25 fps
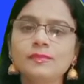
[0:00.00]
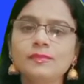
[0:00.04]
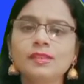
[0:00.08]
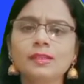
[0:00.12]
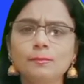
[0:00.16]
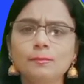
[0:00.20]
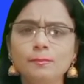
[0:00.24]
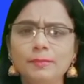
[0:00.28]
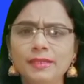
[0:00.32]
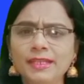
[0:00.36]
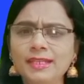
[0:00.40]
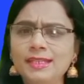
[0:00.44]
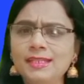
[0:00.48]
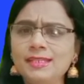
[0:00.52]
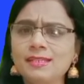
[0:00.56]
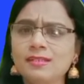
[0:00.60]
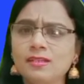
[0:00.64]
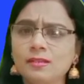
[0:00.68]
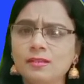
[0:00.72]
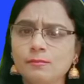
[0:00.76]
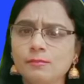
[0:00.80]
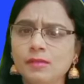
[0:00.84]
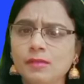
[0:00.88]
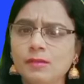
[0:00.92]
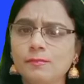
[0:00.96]
Please
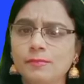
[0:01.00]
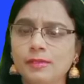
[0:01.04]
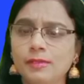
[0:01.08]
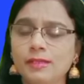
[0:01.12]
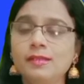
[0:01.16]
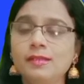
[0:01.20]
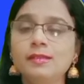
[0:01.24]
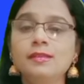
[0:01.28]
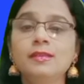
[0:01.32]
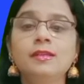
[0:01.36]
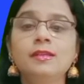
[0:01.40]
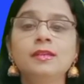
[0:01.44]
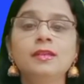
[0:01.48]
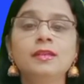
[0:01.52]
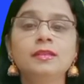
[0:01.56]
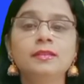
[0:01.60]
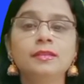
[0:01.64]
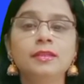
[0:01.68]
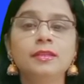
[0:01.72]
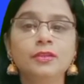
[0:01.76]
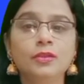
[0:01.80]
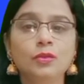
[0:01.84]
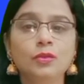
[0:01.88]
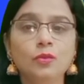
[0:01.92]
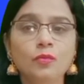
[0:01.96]
remember,
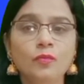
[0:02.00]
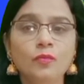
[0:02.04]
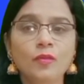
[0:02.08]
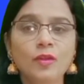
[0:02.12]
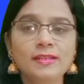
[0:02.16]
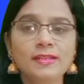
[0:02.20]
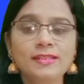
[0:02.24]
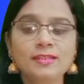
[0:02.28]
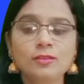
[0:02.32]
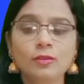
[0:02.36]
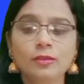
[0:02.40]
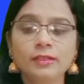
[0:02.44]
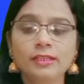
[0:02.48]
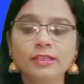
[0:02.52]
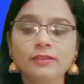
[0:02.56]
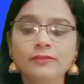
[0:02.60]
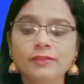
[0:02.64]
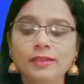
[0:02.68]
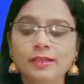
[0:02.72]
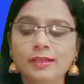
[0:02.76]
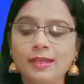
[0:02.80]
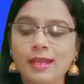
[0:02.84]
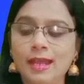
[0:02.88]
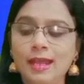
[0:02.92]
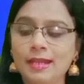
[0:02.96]
the true, false, not
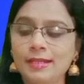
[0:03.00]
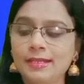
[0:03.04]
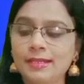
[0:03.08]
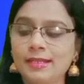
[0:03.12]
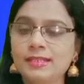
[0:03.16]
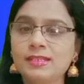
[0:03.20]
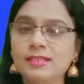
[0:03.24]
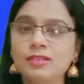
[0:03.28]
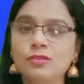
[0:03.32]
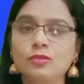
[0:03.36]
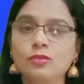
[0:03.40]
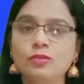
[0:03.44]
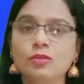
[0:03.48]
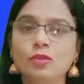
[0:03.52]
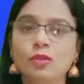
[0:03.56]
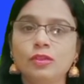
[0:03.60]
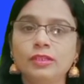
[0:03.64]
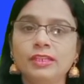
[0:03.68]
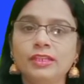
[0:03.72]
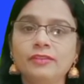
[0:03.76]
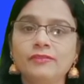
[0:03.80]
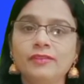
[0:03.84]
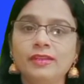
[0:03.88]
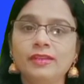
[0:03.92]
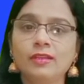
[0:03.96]
given and yes, no,
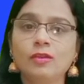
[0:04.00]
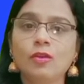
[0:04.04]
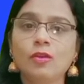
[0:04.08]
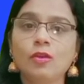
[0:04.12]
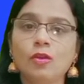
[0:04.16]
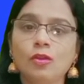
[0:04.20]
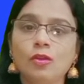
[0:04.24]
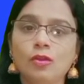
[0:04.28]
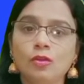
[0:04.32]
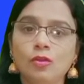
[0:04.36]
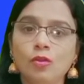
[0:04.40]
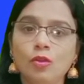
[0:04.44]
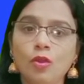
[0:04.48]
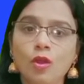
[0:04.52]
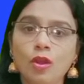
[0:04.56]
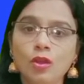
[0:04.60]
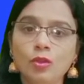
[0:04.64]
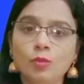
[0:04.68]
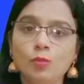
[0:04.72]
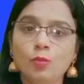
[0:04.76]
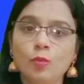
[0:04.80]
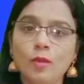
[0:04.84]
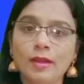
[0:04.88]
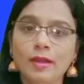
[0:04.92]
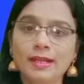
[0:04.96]
not given are
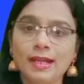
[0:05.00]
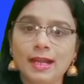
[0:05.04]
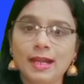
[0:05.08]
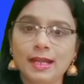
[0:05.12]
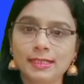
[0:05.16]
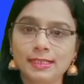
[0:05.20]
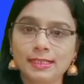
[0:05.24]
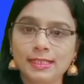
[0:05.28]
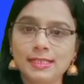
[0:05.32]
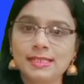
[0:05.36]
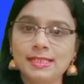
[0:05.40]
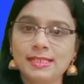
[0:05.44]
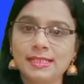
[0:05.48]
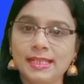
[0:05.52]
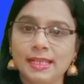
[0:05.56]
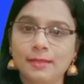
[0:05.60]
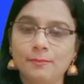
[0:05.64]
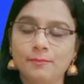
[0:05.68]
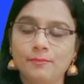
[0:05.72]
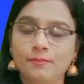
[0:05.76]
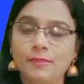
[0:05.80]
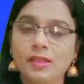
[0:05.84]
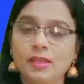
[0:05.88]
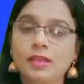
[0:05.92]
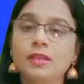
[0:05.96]
not one and the
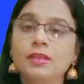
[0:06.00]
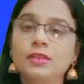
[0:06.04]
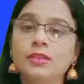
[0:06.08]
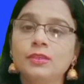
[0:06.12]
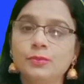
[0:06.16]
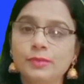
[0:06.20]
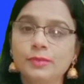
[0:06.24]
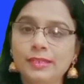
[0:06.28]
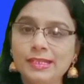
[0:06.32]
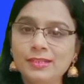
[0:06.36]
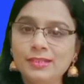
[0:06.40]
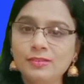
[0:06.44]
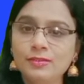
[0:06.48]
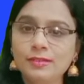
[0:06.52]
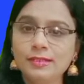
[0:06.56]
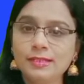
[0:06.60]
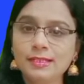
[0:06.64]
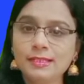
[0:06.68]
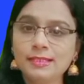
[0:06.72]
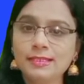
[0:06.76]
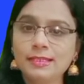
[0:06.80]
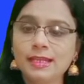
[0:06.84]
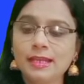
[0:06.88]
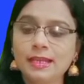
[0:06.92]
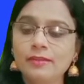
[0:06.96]
same. You need to
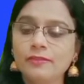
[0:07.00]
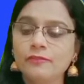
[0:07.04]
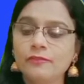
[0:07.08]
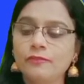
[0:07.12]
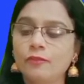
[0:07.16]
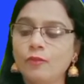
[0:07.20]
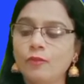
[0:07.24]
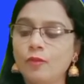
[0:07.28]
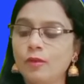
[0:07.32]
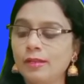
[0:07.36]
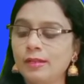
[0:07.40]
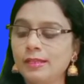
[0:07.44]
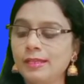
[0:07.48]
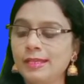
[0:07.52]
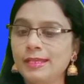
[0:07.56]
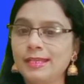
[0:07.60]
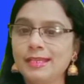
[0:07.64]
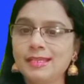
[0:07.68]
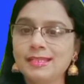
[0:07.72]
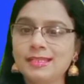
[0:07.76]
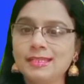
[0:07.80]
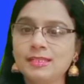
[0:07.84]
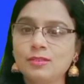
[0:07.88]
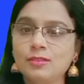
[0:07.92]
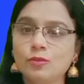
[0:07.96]
understand, for the
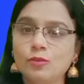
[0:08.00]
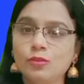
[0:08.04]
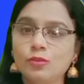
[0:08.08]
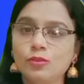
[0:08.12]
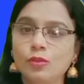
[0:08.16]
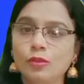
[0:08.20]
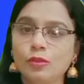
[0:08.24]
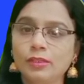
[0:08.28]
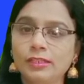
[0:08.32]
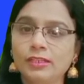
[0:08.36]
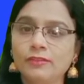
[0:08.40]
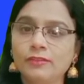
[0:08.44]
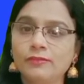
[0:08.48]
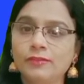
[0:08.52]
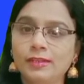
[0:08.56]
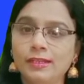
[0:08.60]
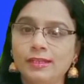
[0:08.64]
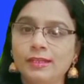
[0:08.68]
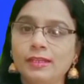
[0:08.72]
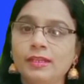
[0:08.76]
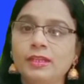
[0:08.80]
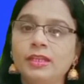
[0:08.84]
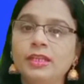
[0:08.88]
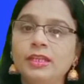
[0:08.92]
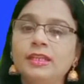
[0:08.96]
yes, no, not
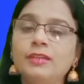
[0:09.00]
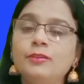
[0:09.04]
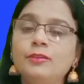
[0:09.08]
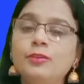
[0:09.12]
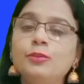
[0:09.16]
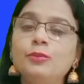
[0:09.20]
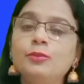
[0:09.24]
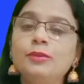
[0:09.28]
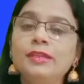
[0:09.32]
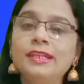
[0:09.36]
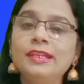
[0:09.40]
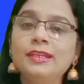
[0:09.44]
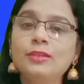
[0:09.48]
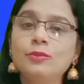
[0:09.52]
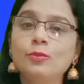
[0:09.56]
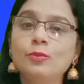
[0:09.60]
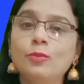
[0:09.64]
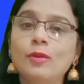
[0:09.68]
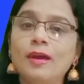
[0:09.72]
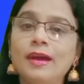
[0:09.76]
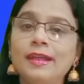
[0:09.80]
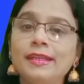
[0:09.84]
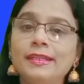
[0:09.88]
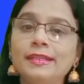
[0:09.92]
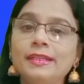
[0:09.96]
given, you need
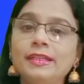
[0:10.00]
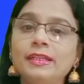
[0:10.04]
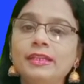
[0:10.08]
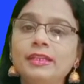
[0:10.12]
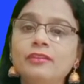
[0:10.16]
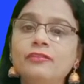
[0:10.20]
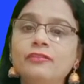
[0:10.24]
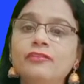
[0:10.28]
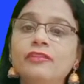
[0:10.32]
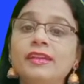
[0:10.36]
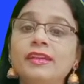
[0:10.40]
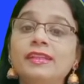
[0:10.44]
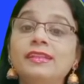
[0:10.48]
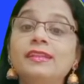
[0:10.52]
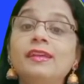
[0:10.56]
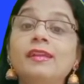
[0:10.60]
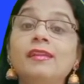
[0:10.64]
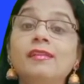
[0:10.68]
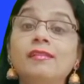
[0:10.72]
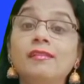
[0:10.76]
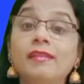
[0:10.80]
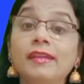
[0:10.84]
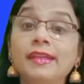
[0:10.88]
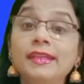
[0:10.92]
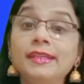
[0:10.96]
to identify the
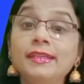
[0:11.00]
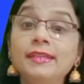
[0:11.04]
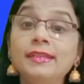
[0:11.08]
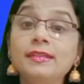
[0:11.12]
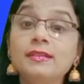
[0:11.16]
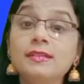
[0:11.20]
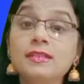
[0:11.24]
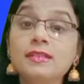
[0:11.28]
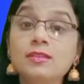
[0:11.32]
writer's